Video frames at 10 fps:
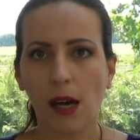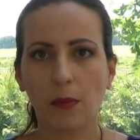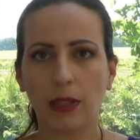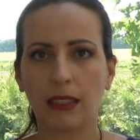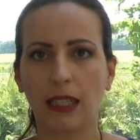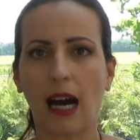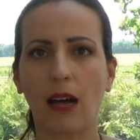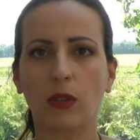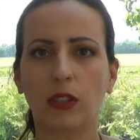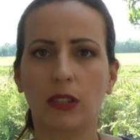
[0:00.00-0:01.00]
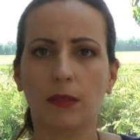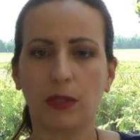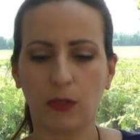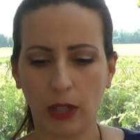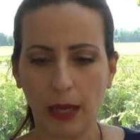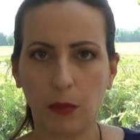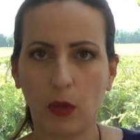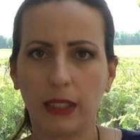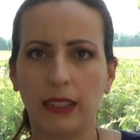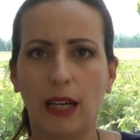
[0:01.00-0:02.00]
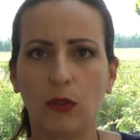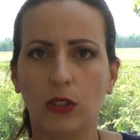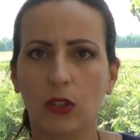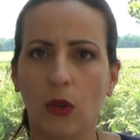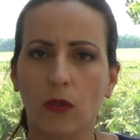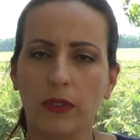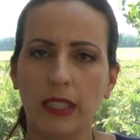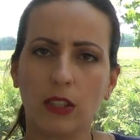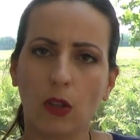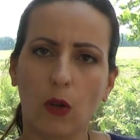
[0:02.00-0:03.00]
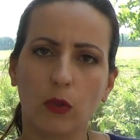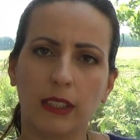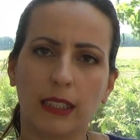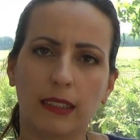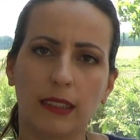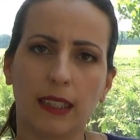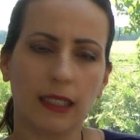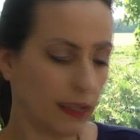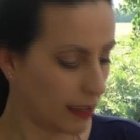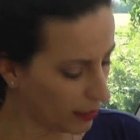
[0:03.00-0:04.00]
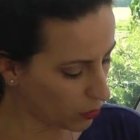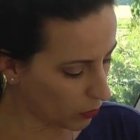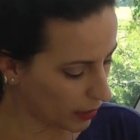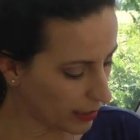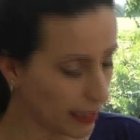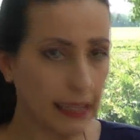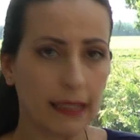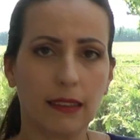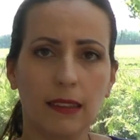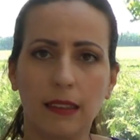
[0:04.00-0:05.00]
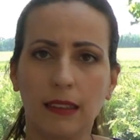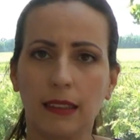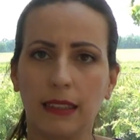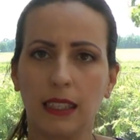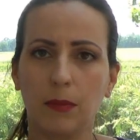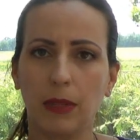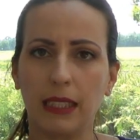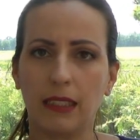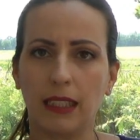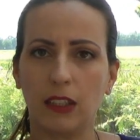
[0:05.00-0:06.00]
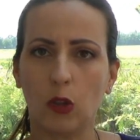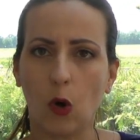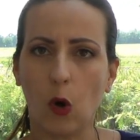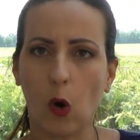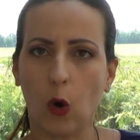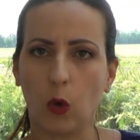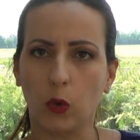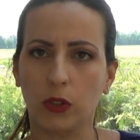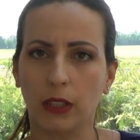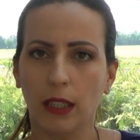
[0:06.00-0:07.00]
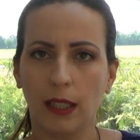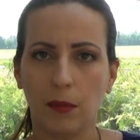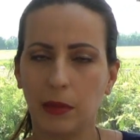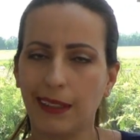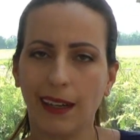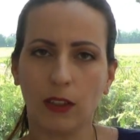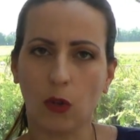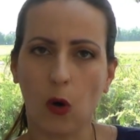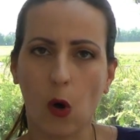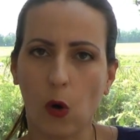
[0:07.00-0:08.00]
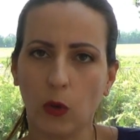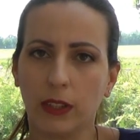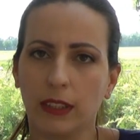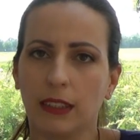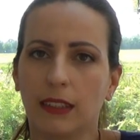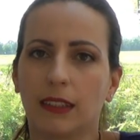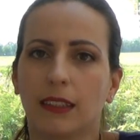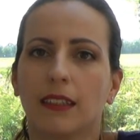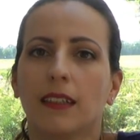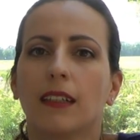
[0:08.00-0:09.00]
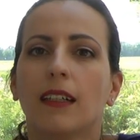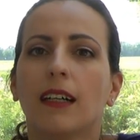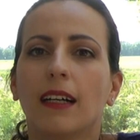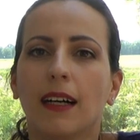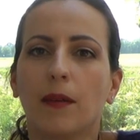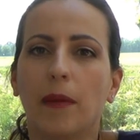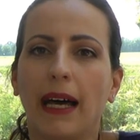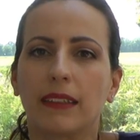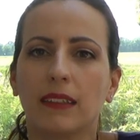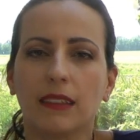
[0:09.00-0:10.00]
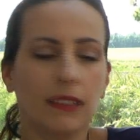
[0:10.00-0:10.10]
But I was, before I bought it, I was convinced always that these ones here, these splits, that there are holes, but there are no holes in this pattern.